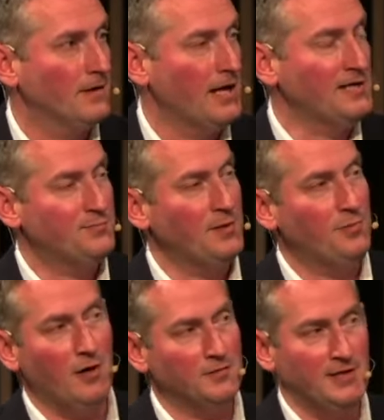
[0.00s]
He's been
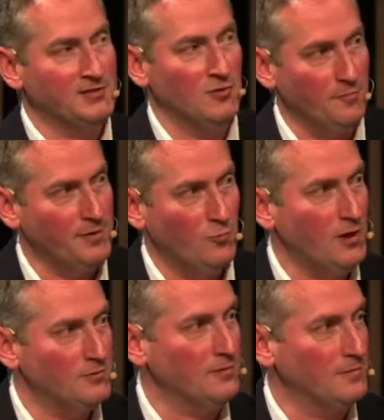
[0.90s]
pardoned. He's not been
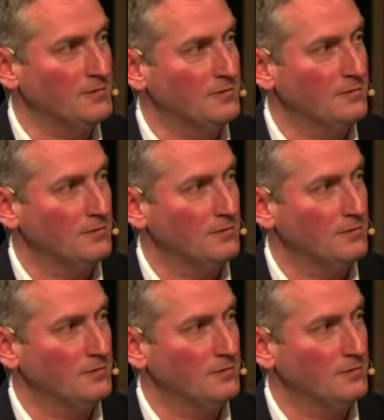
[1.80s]
welcomed.